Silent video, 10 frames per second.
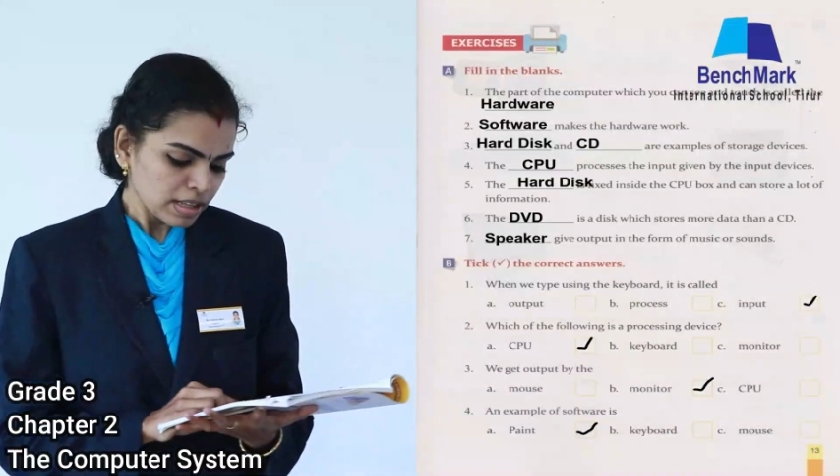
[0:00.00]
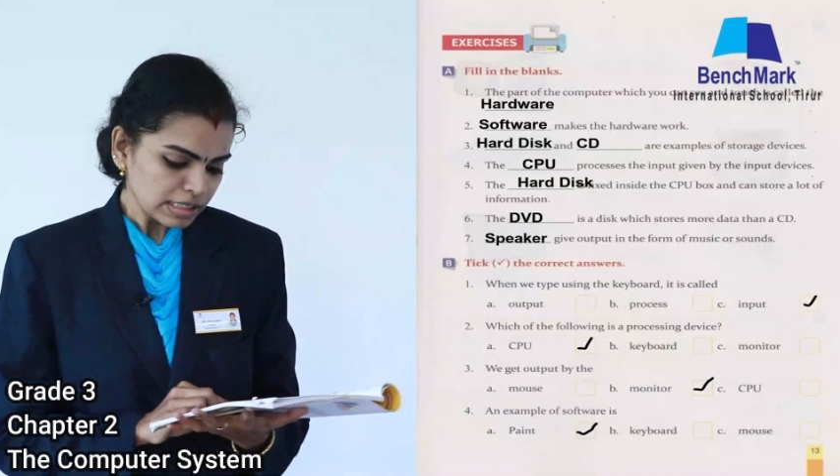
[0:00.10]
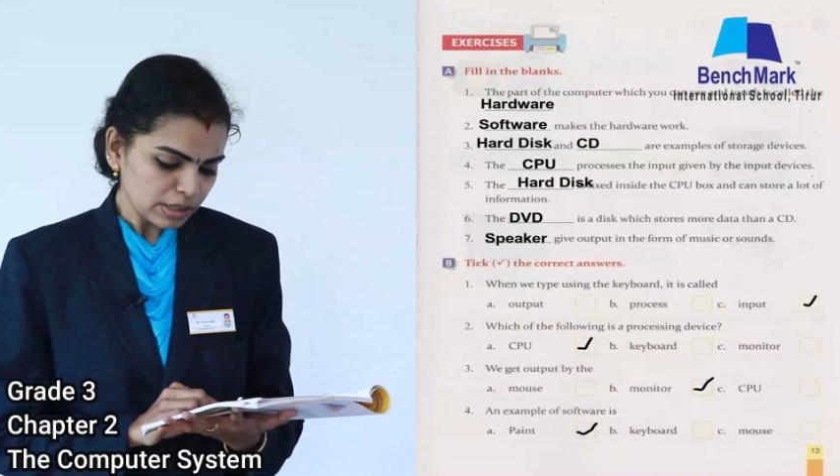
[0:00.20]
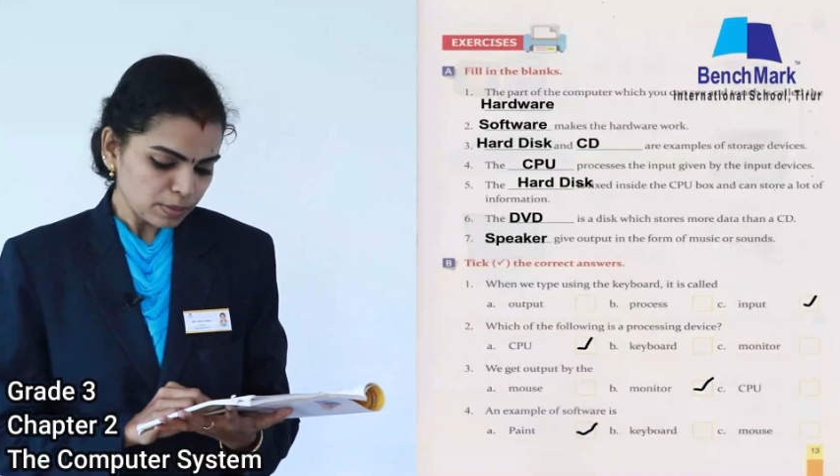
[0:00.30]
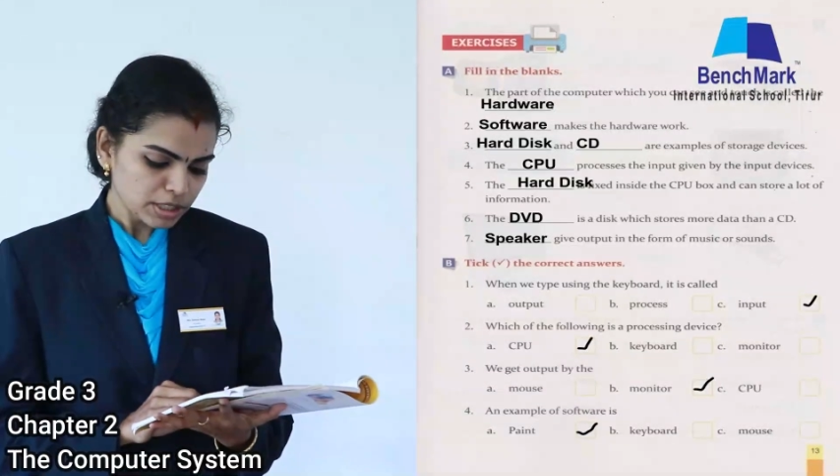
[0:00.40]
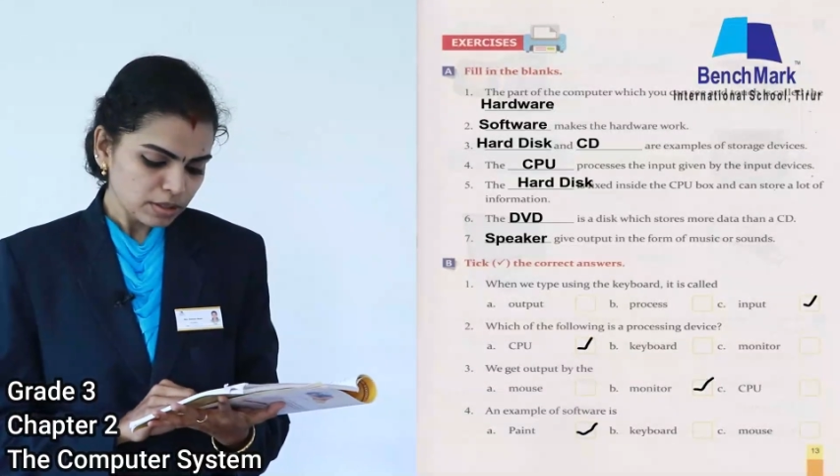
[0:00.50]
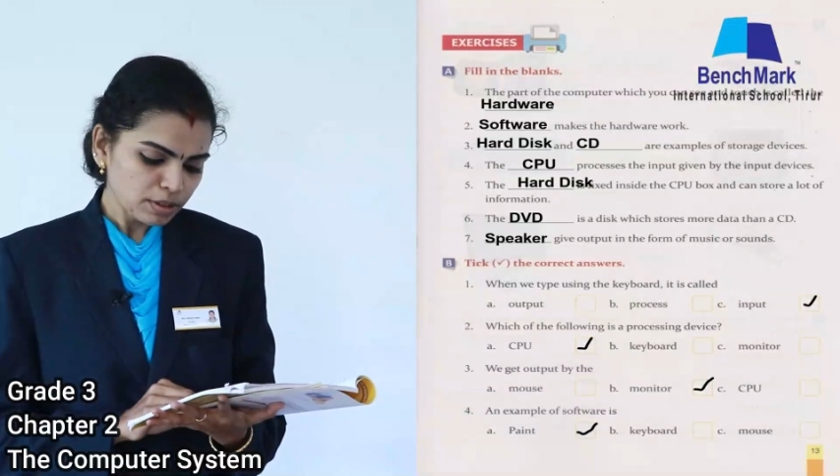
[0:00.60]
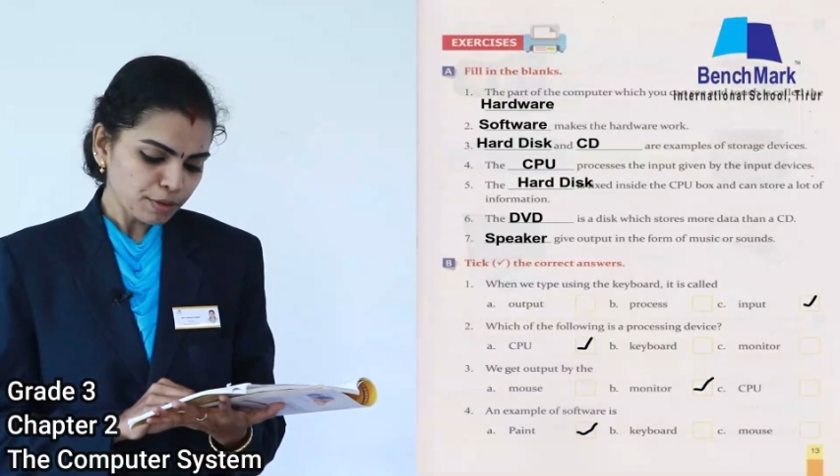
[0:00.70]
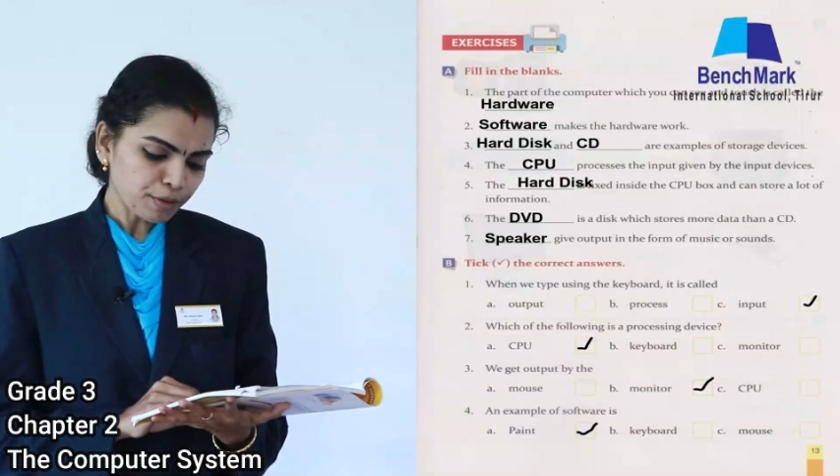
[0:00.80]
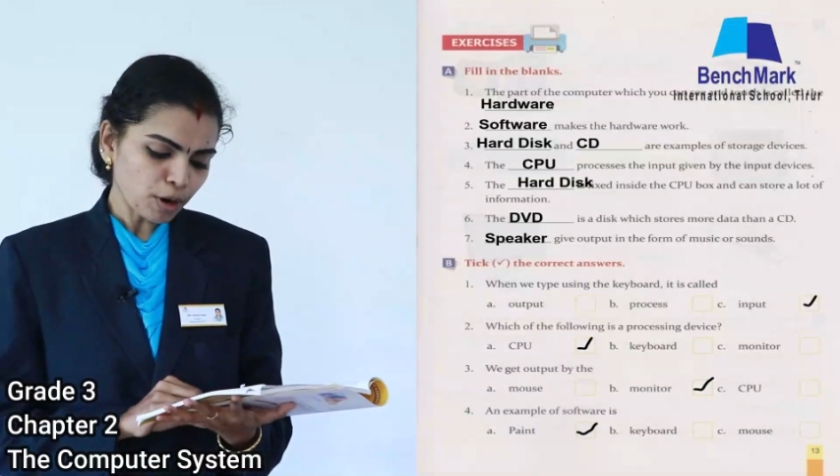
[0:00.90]
So which
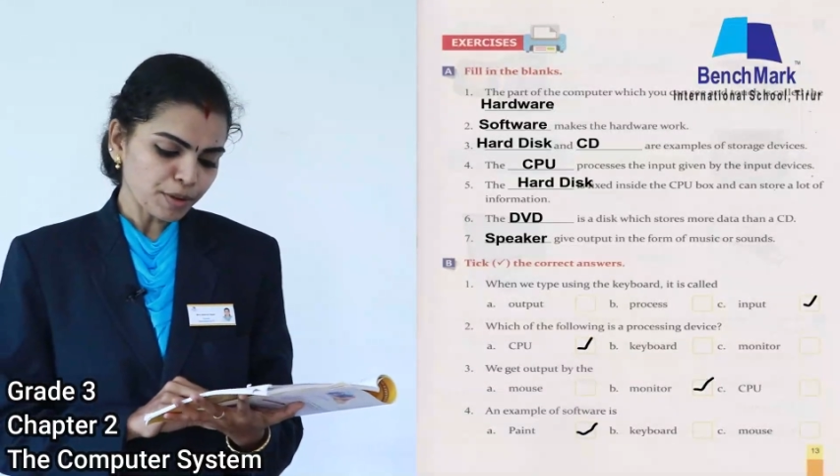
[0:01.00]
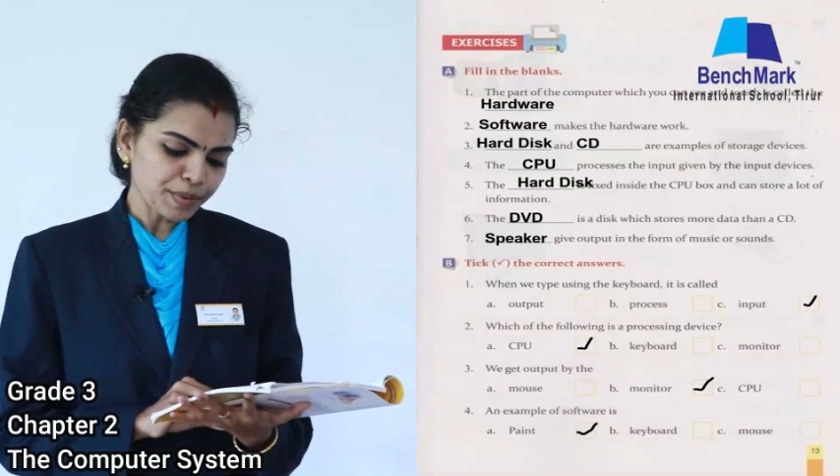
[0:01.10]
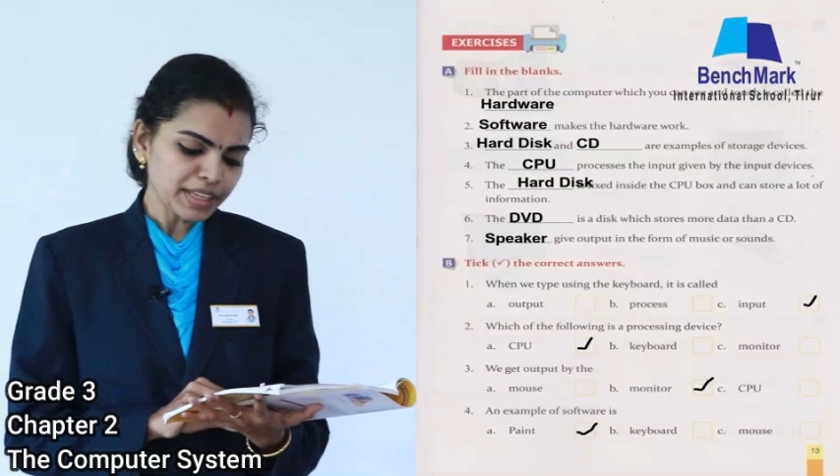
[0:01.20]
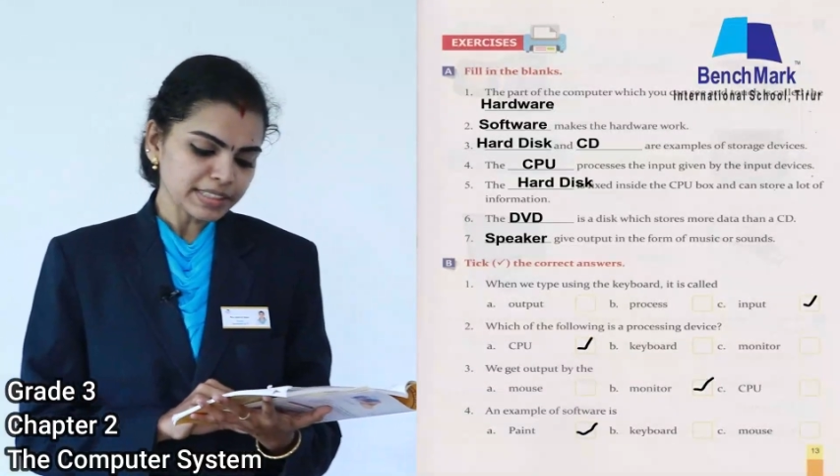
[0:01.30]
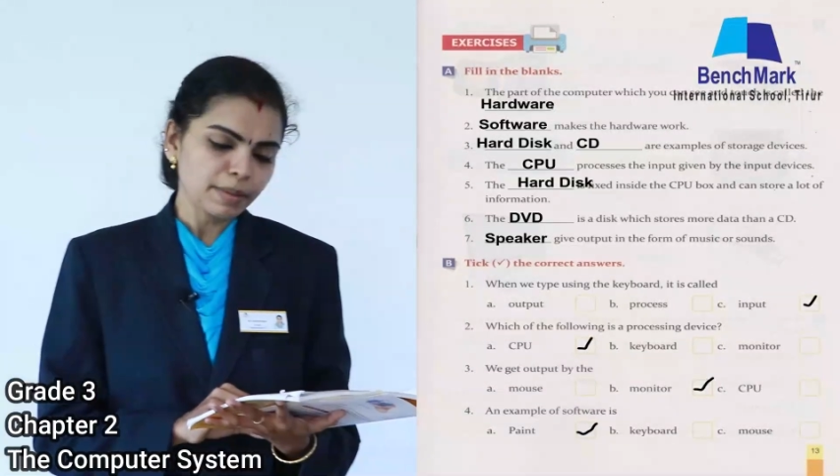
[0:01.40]
of the following